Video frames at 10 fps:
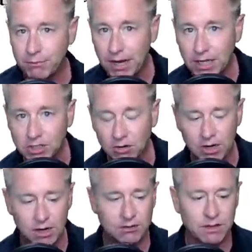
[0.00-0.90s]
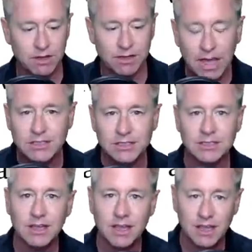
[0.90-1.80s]
money is created.
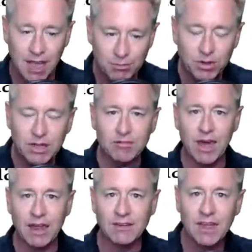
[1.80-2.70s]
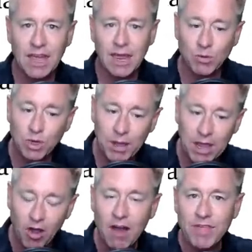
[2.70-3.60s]
Yes, I believe that. And when you
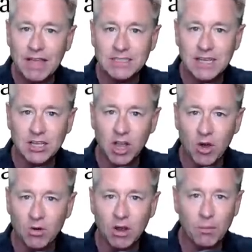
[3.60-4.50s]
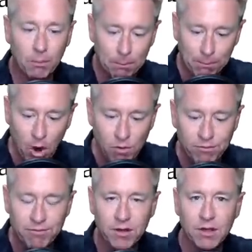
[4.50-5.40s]
pay off that said loan,
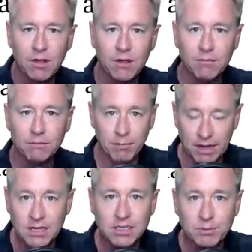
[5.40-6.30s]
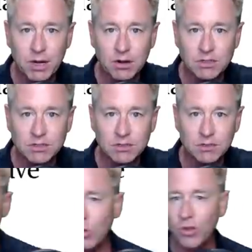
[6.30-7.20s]
poof, money disappears.
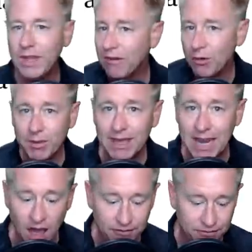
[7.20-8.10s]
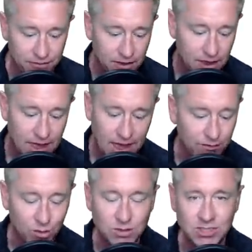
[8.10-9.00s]
And there will never be enough.
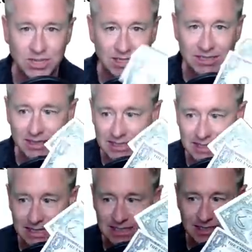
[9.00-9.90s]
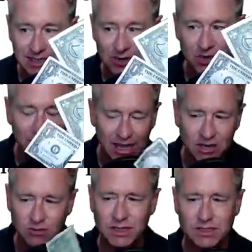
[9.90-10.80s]
Everyone's chasing these things because then you have
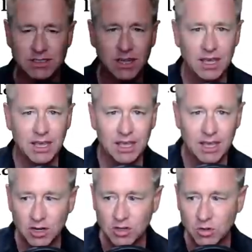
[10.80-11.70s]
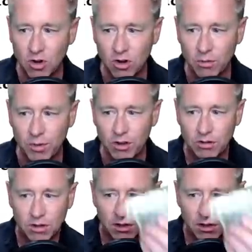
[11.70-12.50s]
interest. You got a two dollar bill,